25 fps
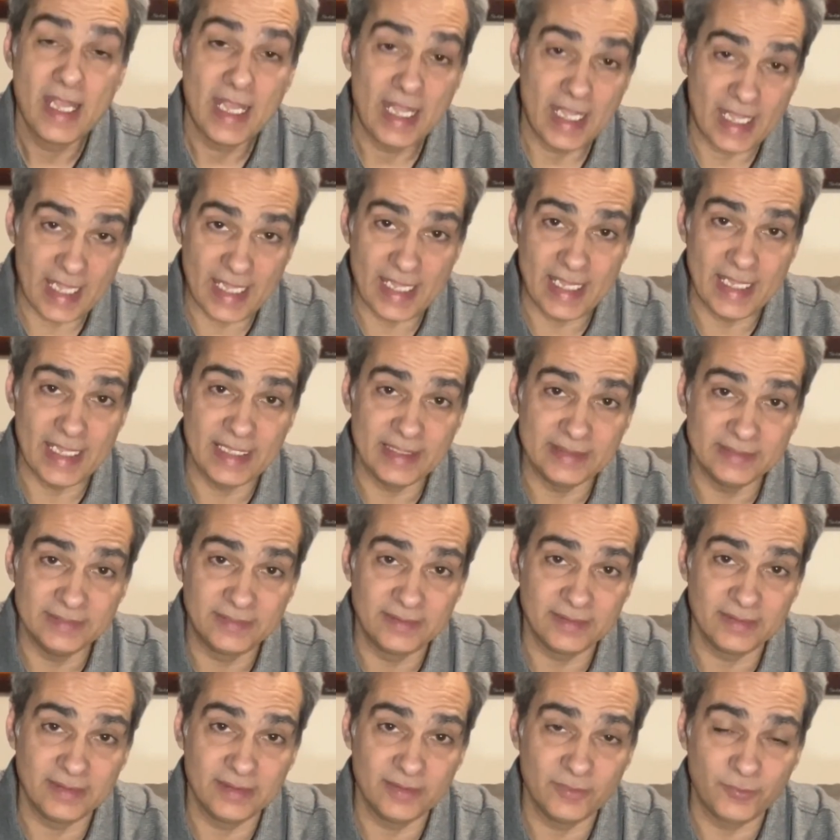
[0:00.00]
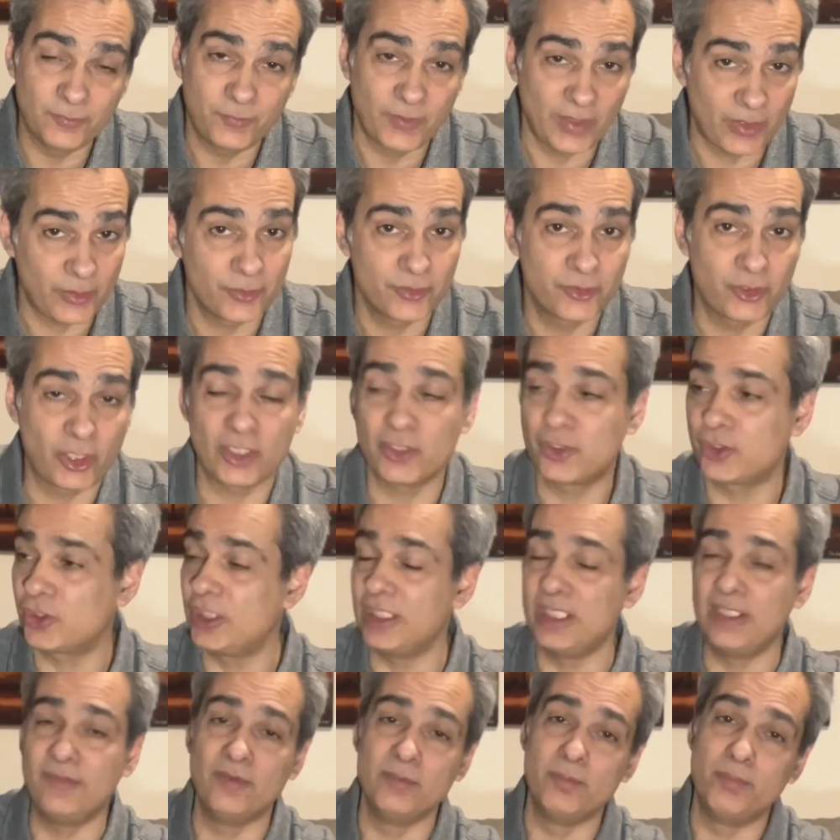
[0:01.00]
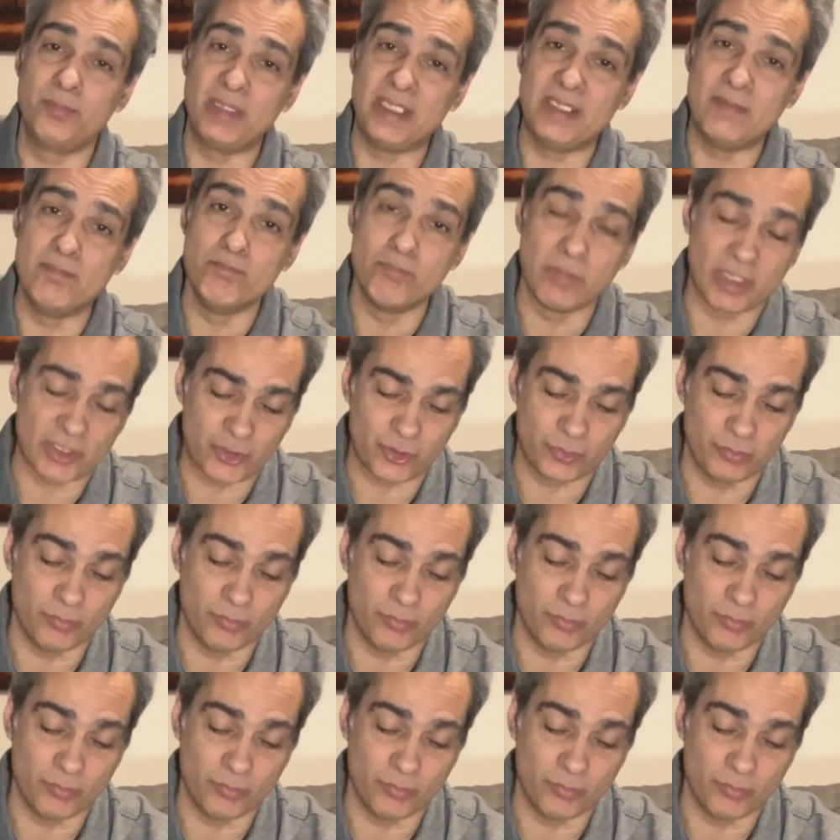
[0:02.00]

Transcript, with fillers: And Feather Touch could even be much